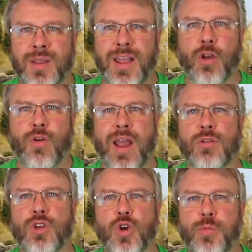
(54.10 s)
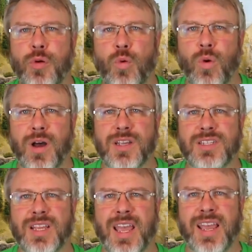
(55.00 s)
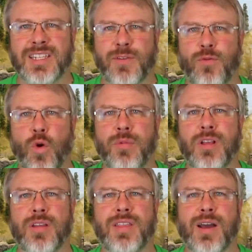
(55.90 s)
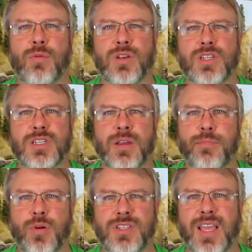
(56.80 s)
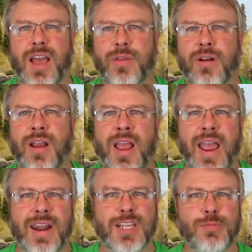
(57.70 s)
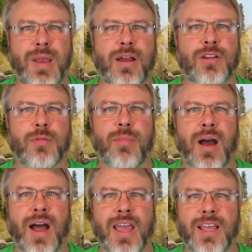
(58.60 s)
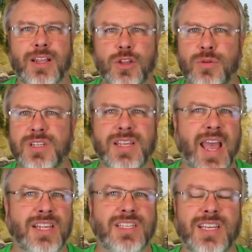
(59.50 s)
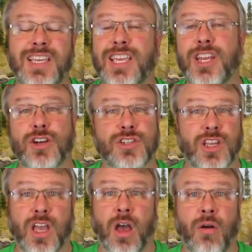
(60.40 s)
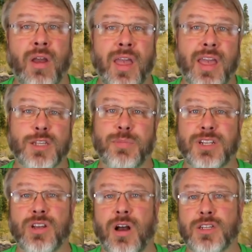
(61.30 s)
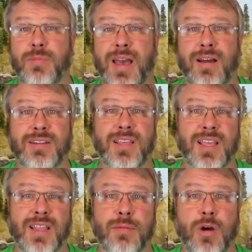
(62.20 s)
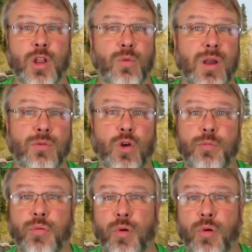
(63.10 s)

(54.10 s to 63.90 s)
Now, ground goop was a, is a formula that was put together and expounded by Lou Sassi years ago. It's been talked about in the Model Railroad